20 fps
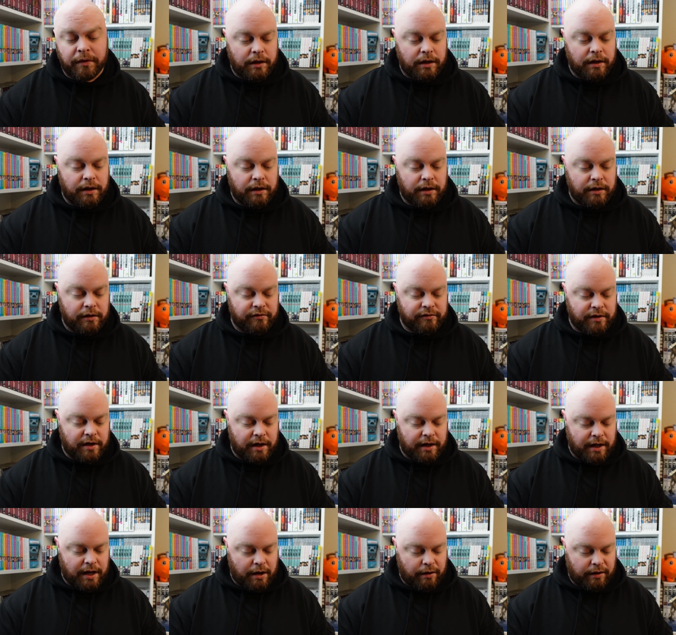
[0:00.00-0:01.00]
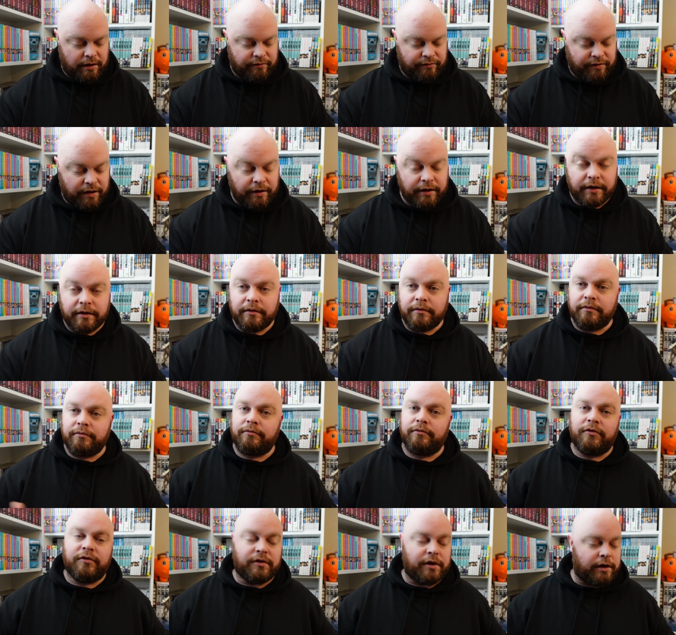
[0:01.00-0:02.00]
And it's kind of how I found it.
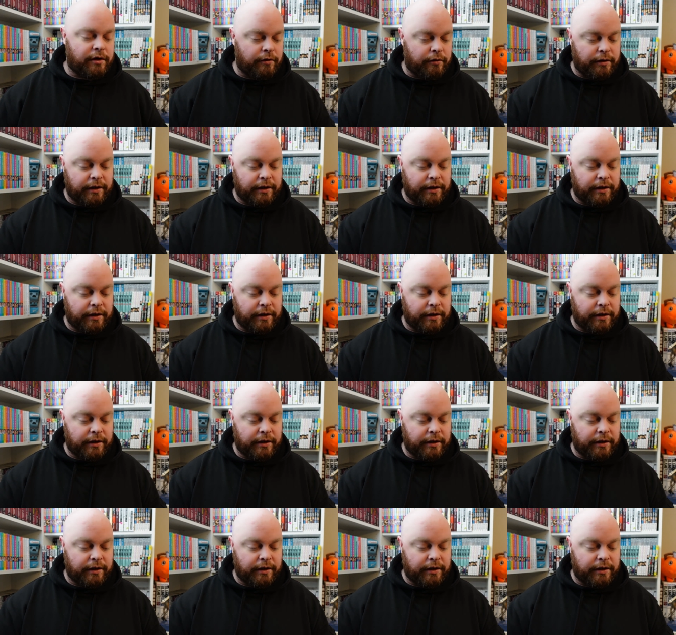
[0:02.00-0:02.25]
Decided to